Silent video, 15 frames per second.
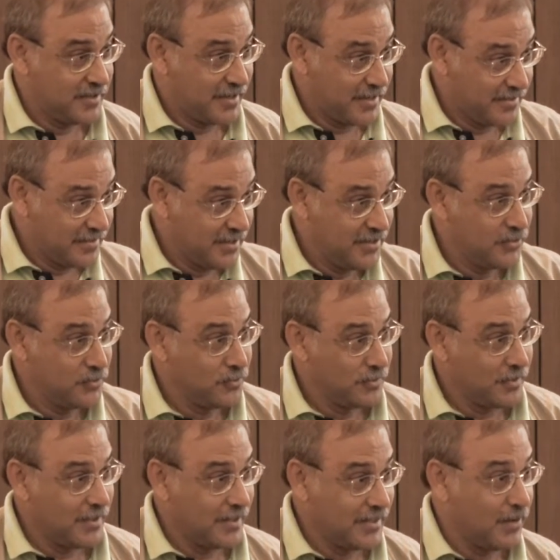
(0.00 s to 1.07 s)
And I
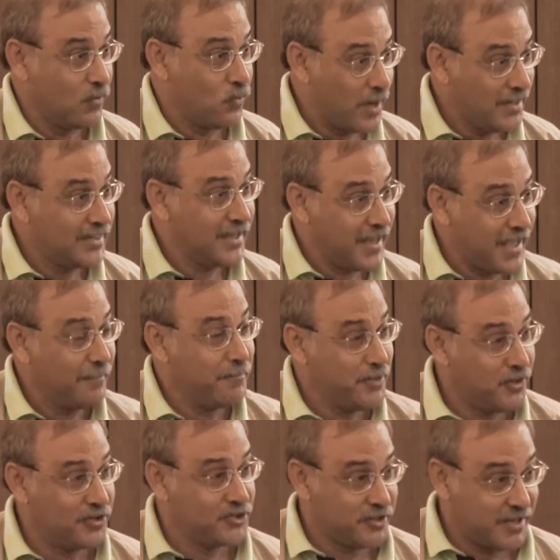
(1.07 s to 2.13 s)
think one thing
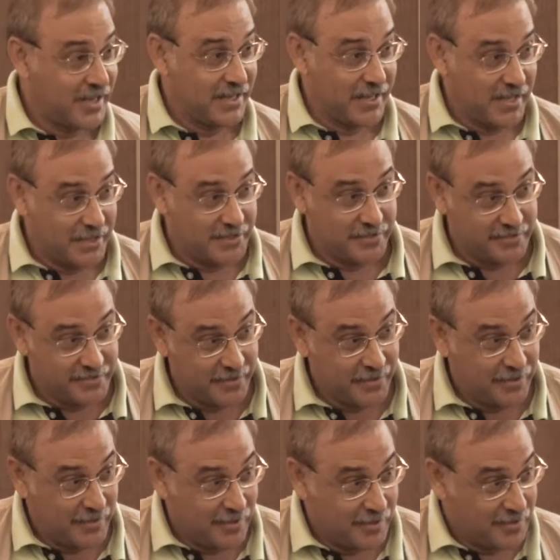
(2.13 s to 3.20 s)
Ambion should engage is
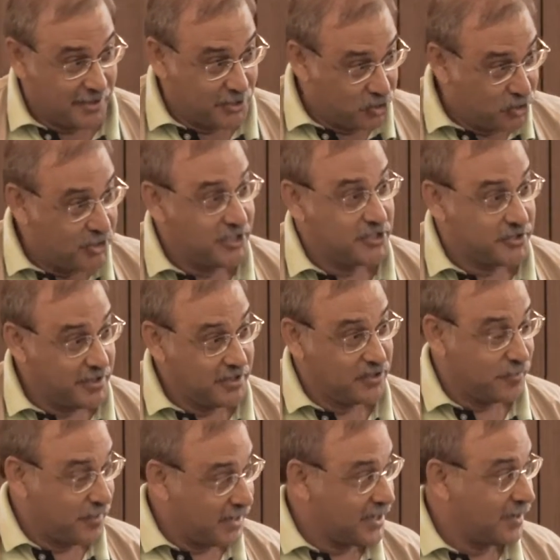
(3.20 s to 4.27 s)
the judiciary
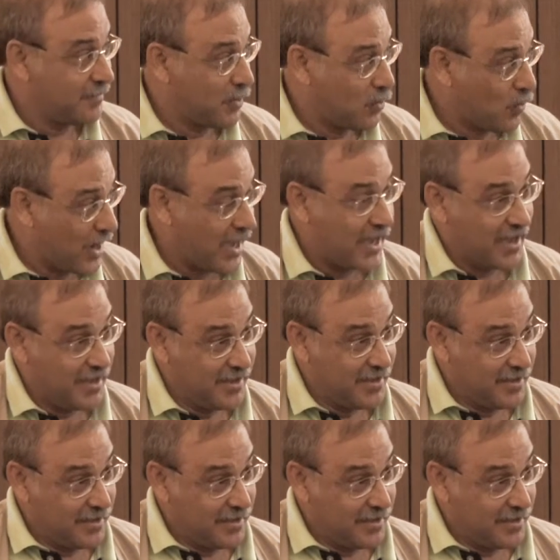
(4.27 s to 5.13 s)
to make them aware